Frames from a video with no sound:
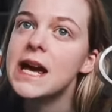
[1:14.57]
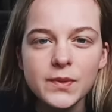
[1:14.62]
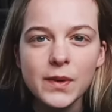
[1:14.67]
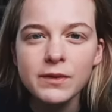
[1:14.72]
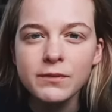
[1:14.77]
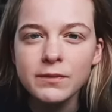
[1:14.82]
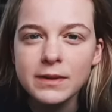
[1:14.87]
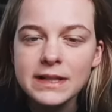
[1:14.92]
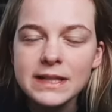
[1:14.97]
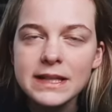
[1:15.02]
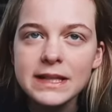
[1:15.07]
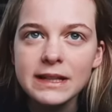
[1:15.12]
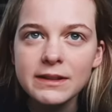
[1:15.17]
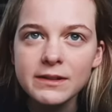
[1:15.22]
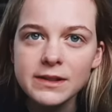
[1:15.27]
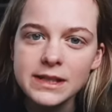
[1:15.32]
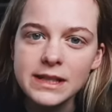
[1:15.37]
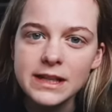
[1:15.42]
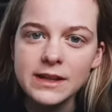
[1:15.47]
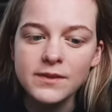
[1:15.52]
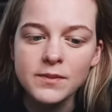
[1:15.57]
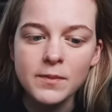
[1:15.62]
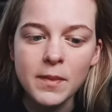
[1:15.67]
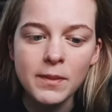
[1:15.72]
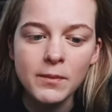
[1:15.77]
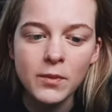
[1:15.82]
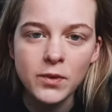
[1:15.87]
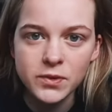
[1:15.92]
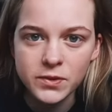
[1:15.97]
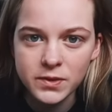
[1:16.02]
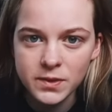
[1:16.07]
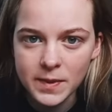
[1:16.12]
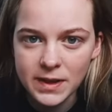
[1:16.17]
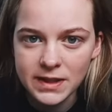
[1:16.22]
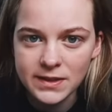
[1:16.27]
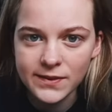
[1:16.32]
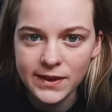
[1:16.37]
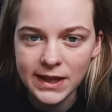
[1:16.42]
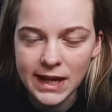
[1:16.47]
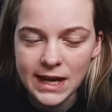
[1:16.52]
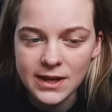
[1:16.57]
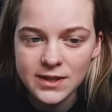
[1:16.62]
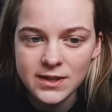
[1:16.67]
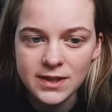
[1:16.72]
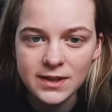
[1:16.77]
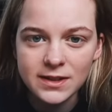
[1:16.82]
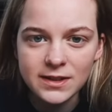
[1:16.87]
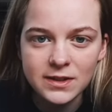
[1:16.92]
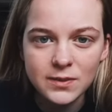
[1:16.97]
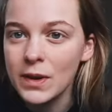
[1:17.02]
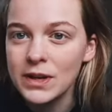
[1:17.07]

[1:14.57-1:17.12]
So I recently received my module specifications,